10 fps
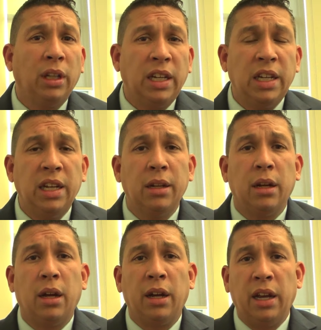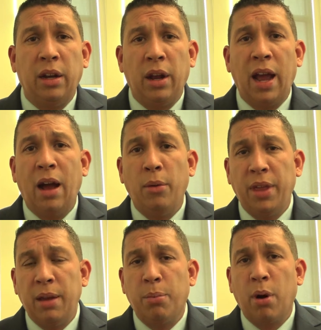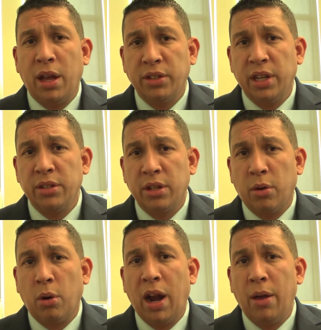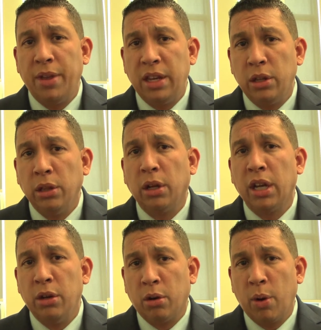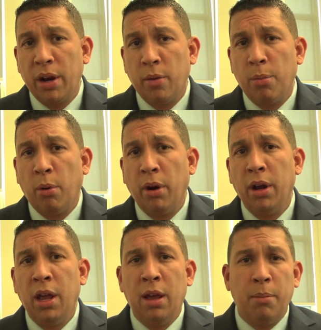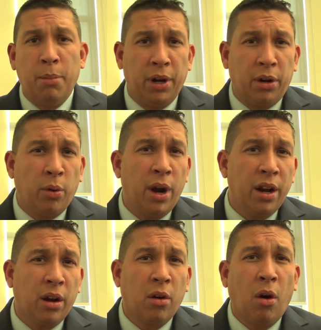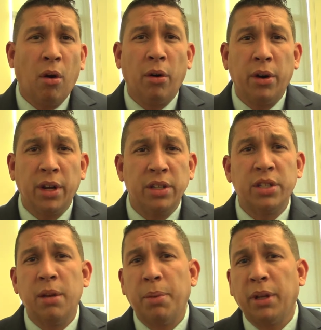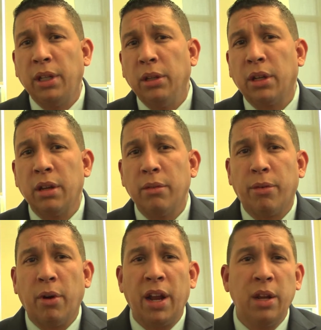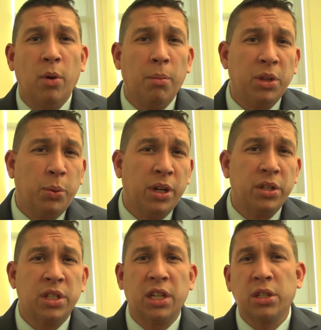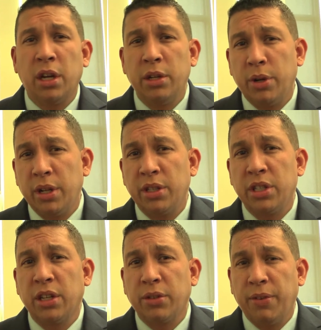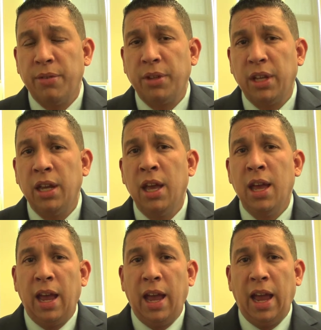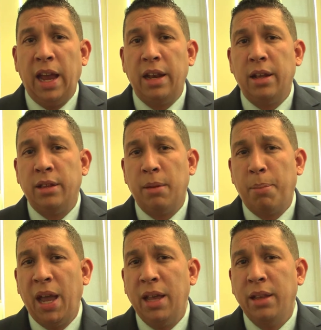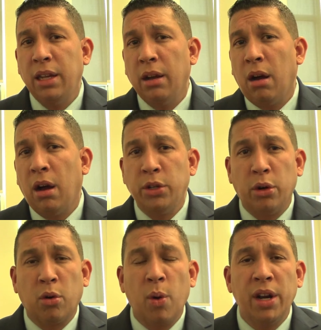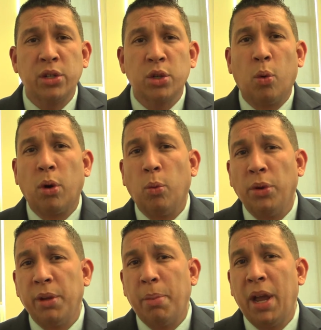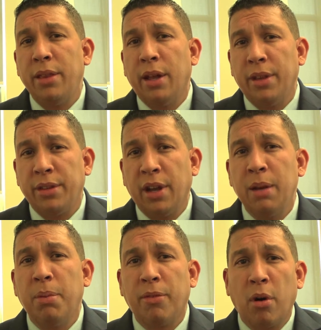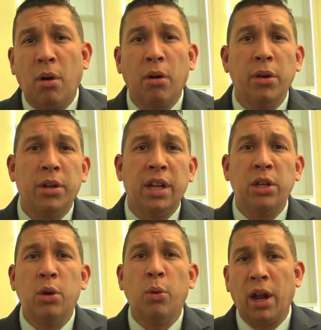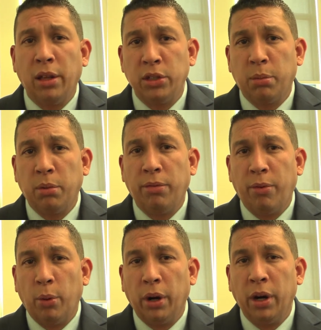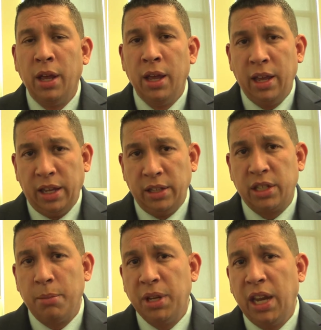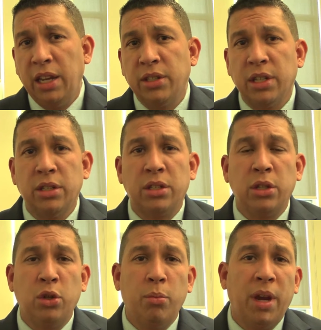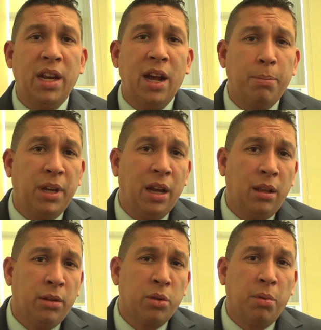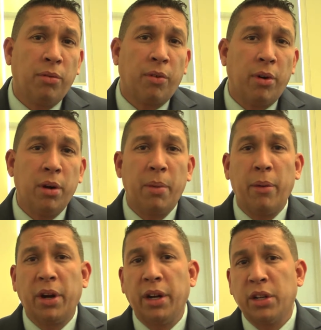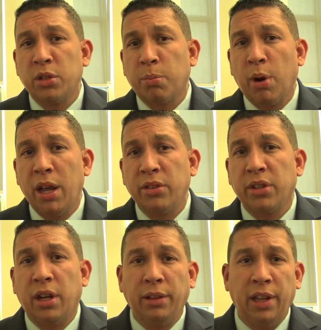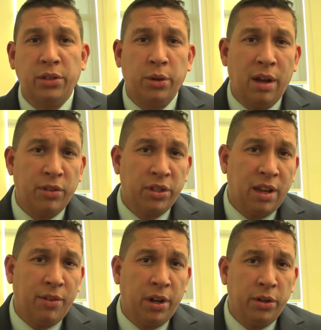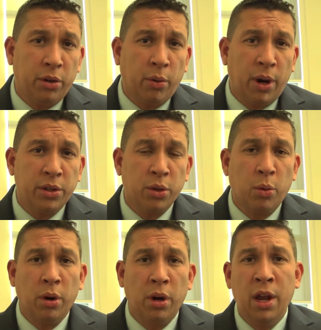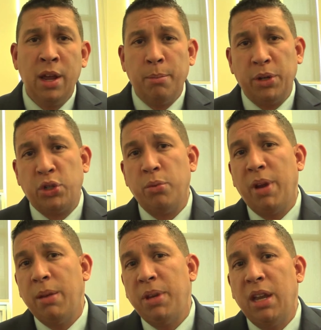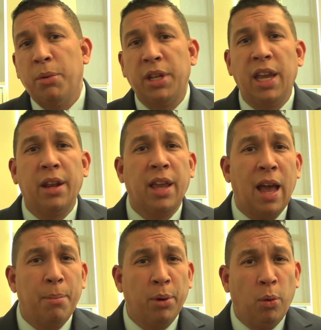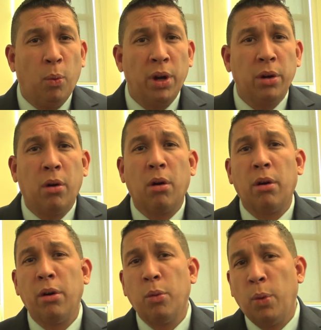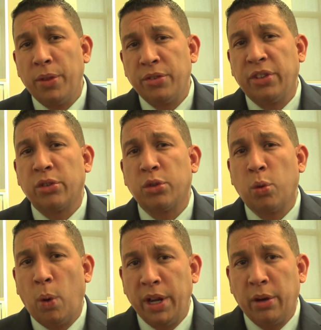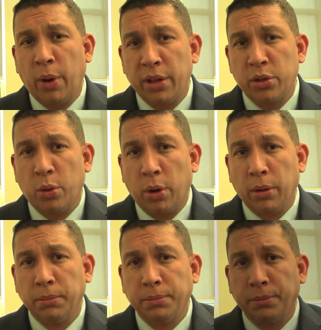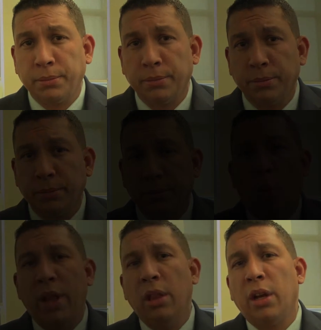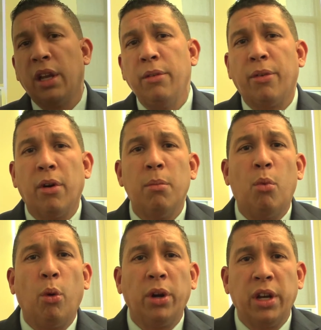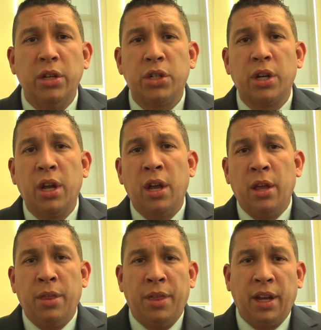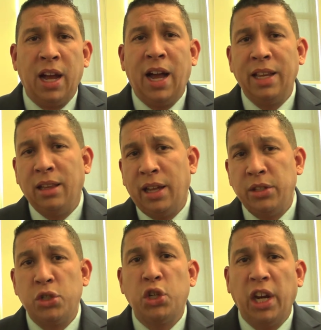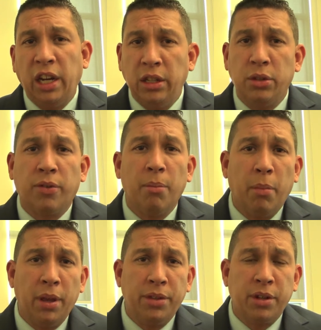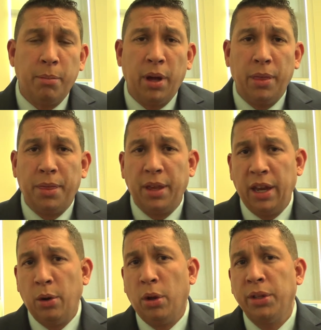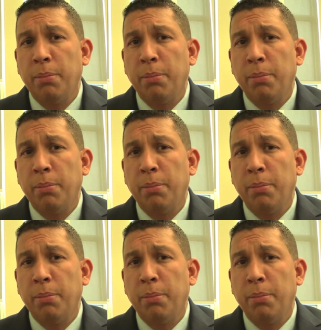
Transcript: lenient in how they process or how they look at your credit report, but a credit card is typically looking for anywhere between a 600 and a 650, and depending on your credit score will depend on the type of card that you are eligible for. In some cases, you may not be eligible for an American Express unless you have a 700 credit score, but you may be able to get a Capital One card with a 620 credit score. When looking for a mortgage, the guidelines change from month to month. It all